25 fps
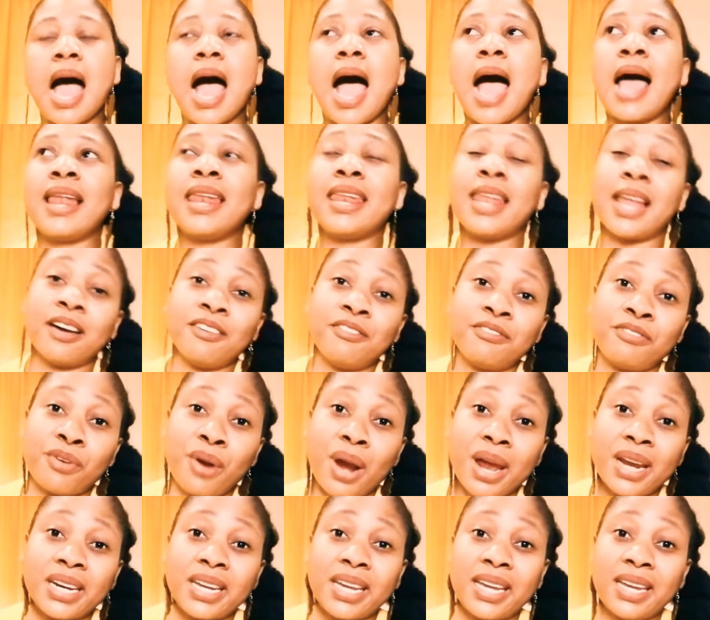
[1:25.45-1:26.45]
I love
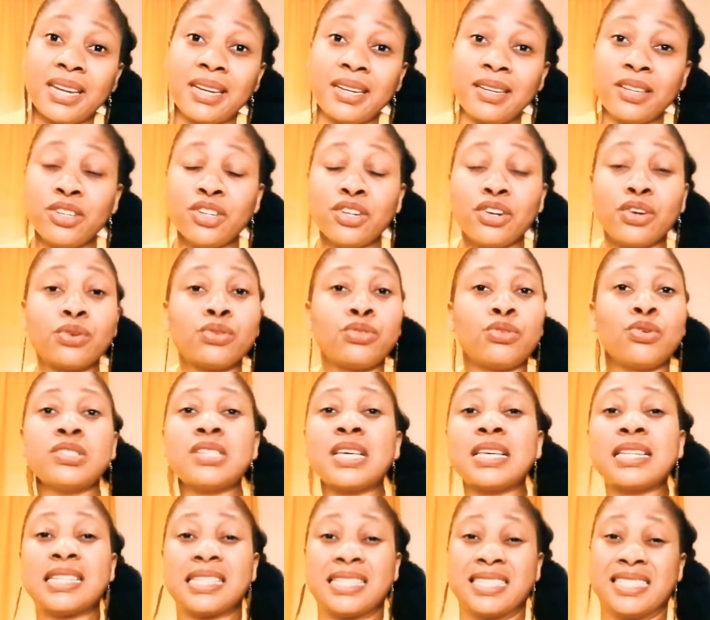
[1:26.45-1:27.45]
running, you know, those
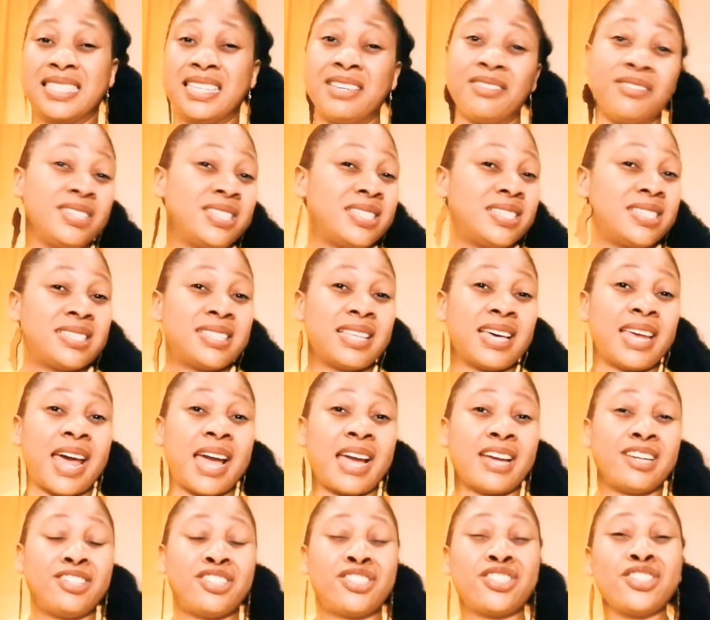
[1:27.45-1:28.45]
are the activities that
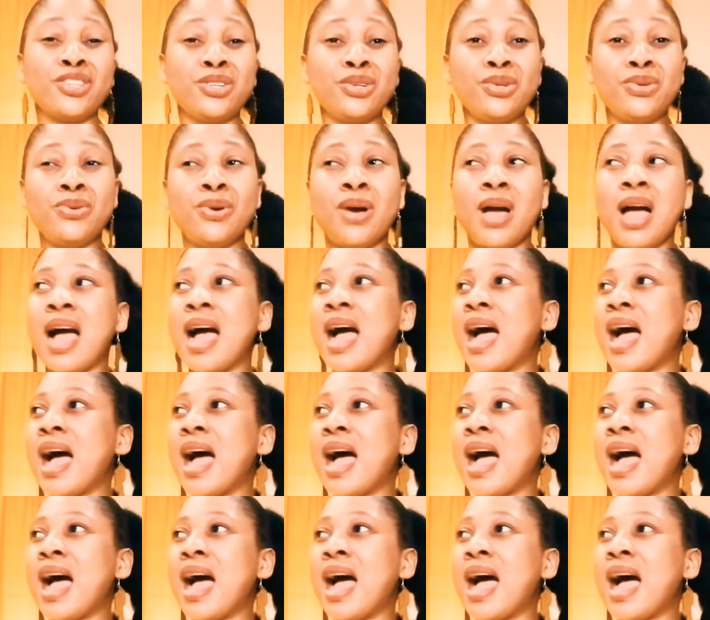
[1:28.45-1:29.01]
I do.